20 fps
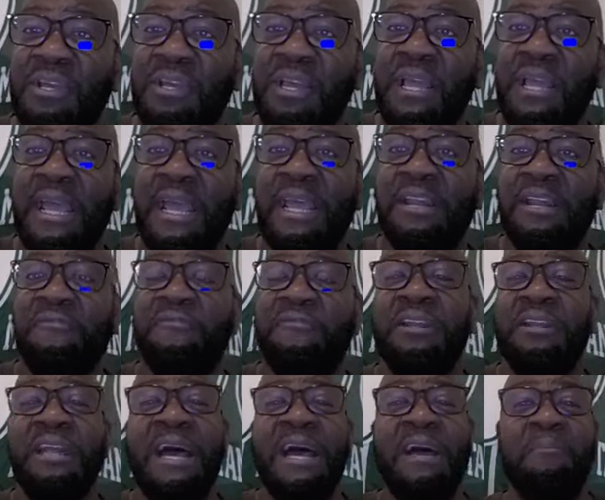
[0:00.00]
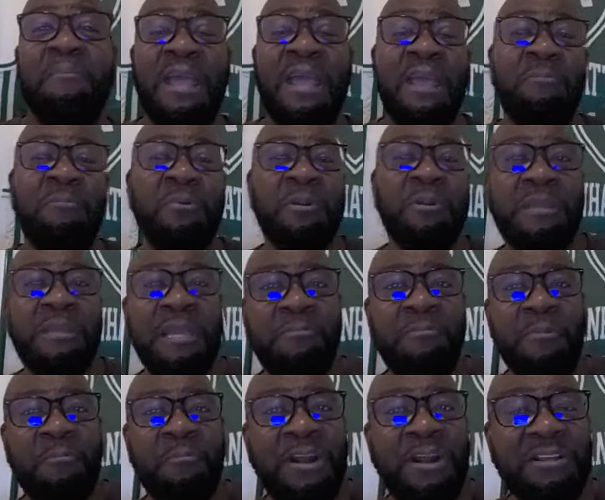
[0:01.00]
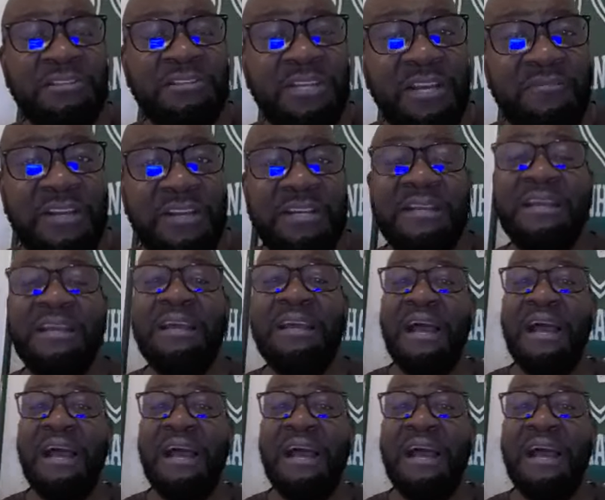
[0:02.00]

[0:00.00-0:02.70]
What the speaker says: And if you're not able to keep abreast of it,